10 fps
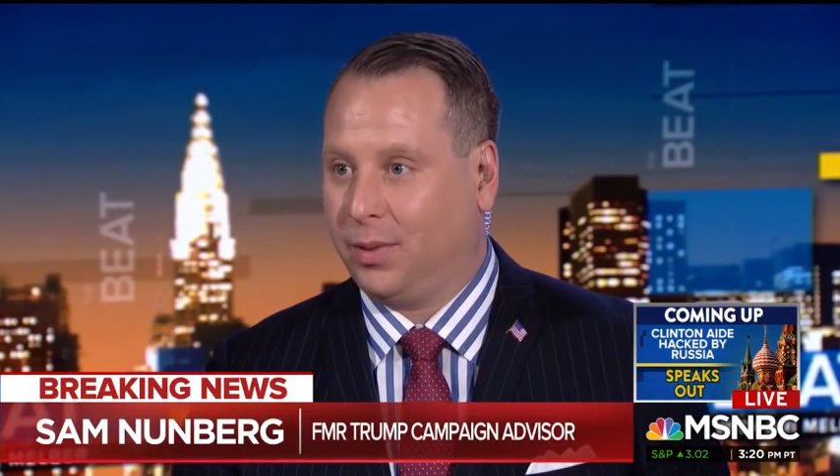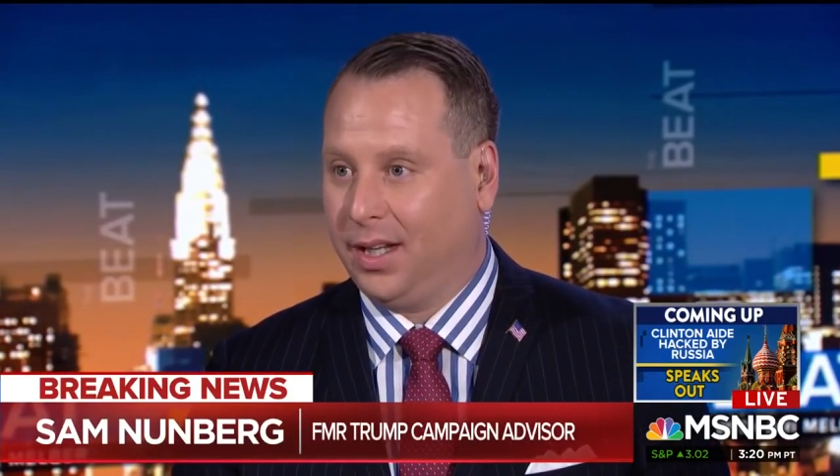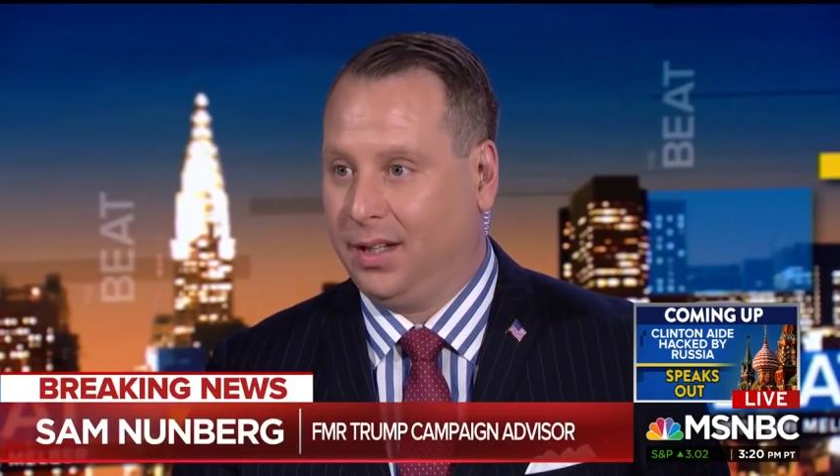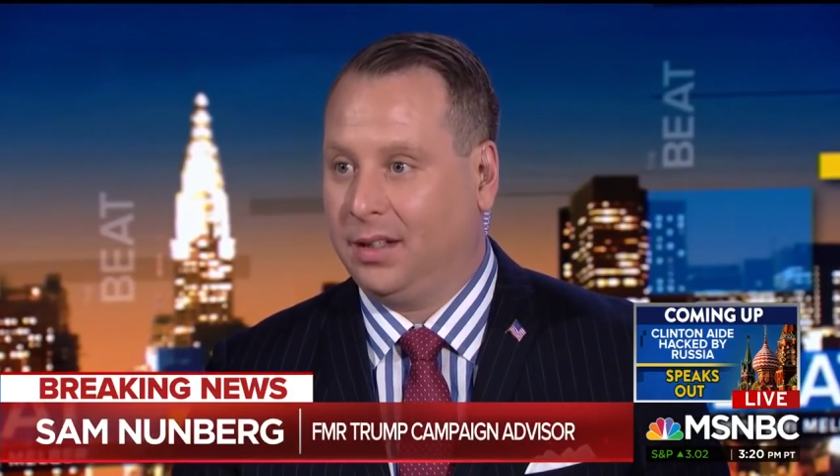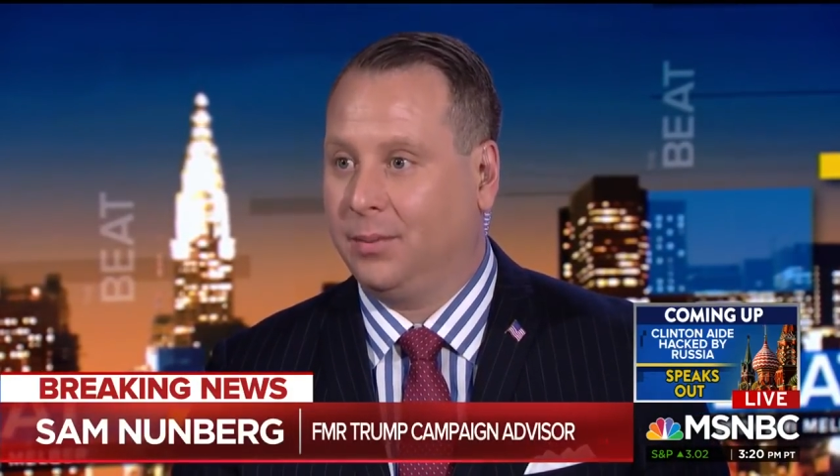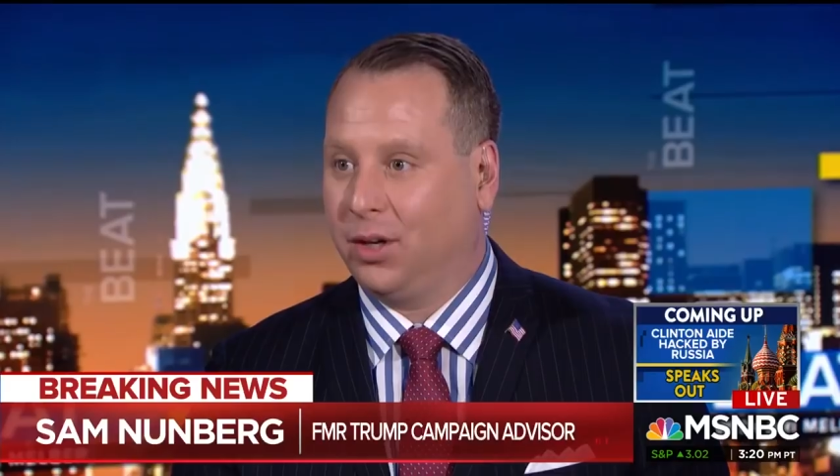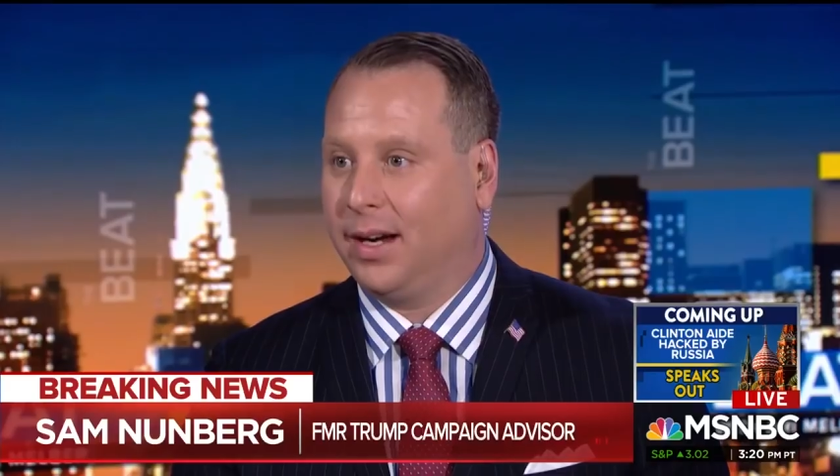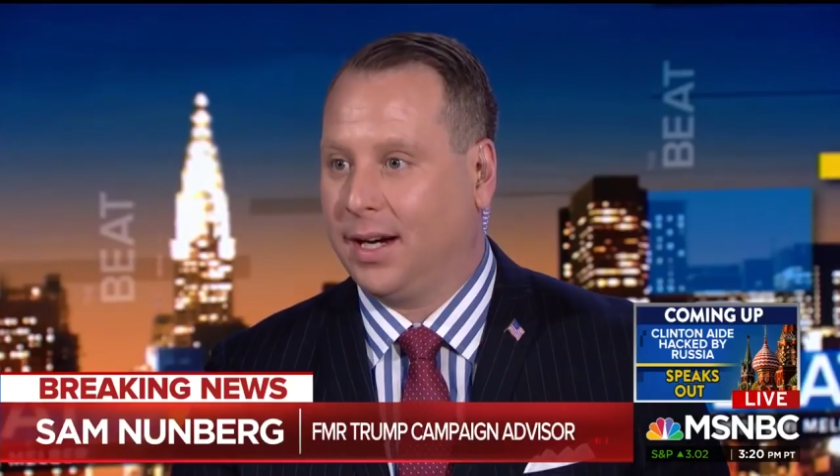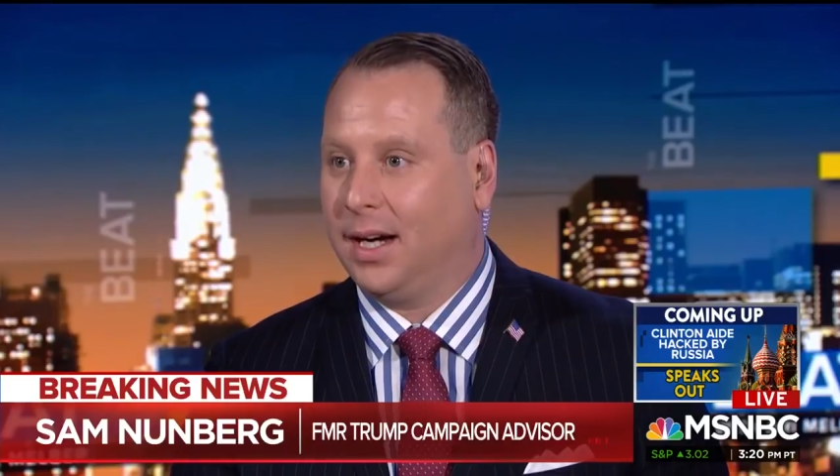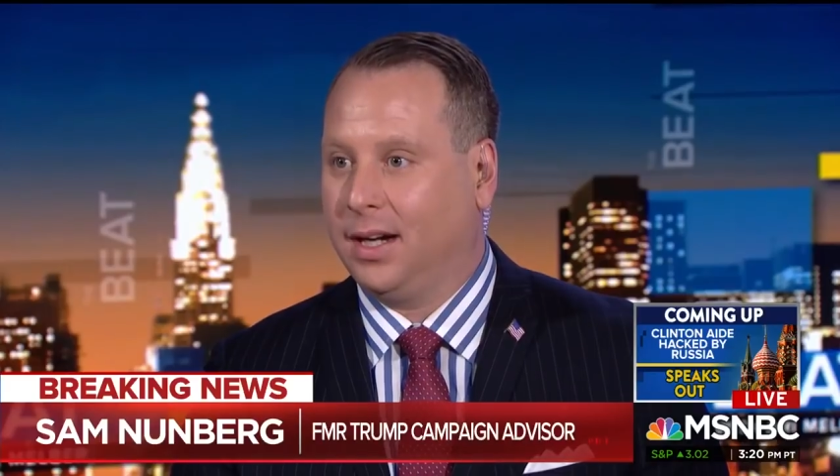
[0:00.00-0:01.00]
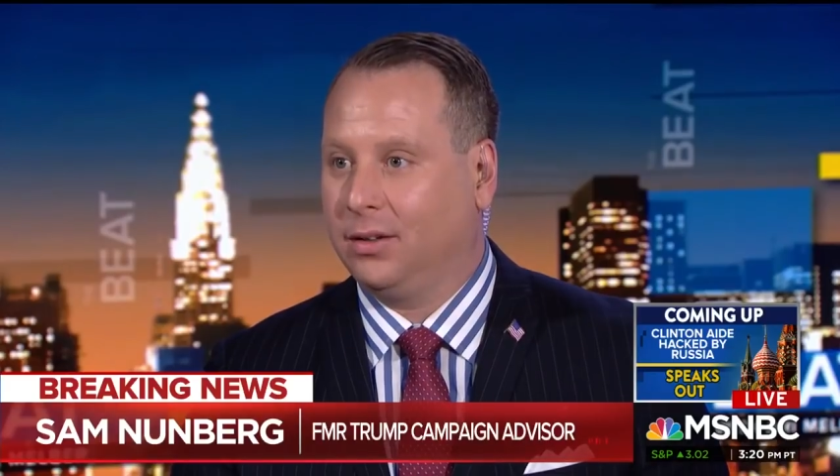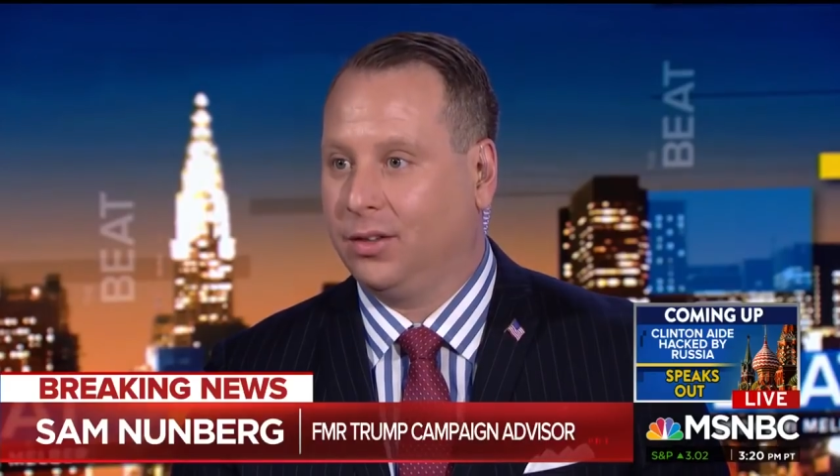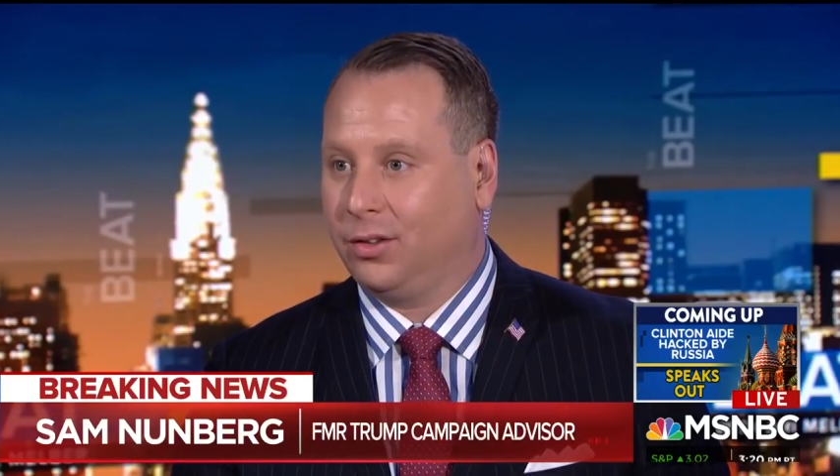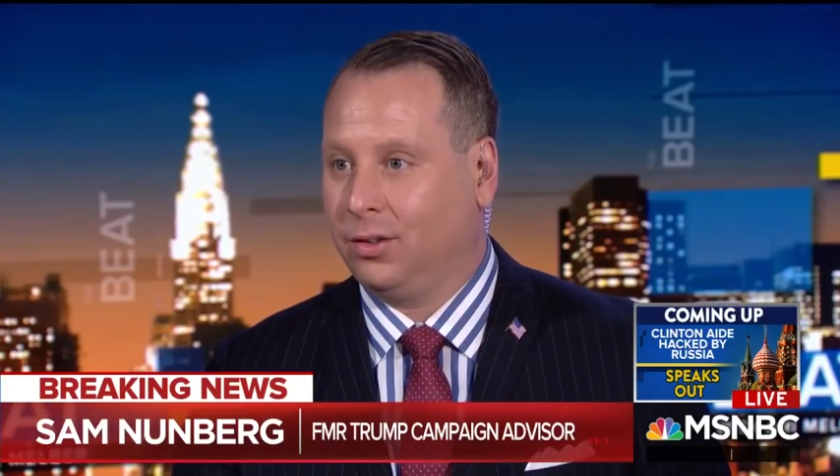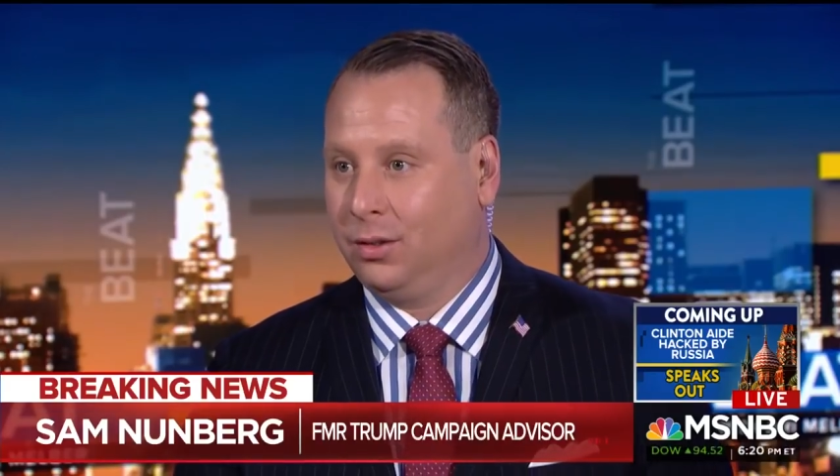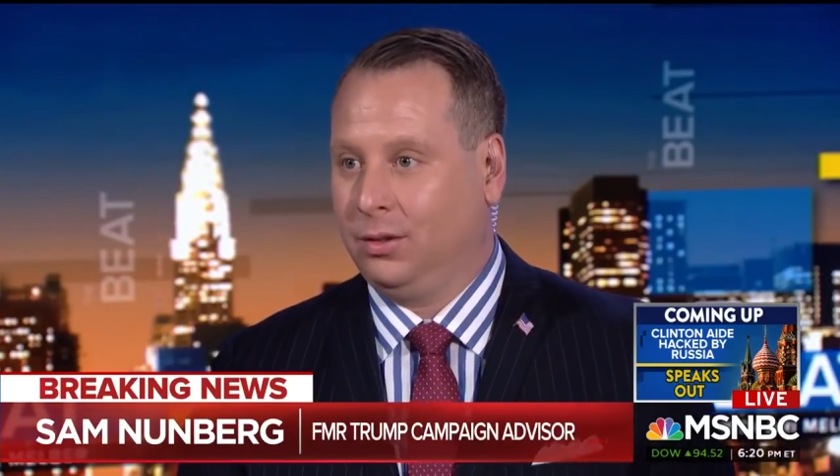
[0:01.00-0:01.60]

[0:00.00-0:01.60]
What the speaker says: by a Democrat Congress.